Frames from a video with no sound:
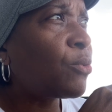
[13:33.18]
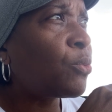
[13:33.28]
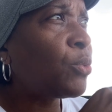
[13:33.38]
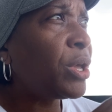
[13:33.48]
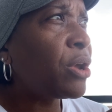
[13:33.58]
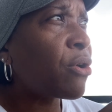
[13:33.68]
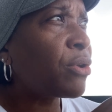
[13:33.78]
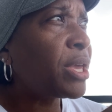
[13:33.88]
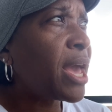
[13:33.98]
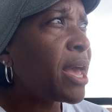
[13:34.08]
we are
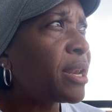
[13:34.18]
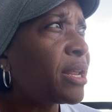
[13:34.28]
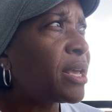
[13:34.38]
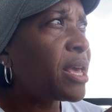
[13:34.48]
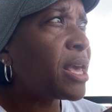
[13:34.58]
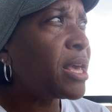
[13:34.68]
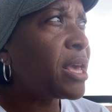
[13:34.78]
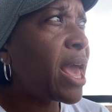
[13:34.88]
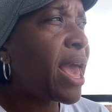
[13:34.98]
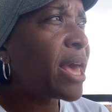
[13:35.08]
yet
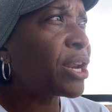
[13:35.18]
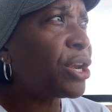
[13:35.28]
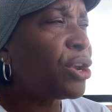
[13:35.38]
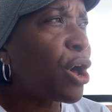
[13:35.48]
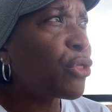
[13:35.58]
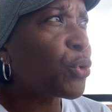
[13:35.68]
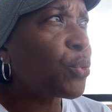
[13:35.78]
at another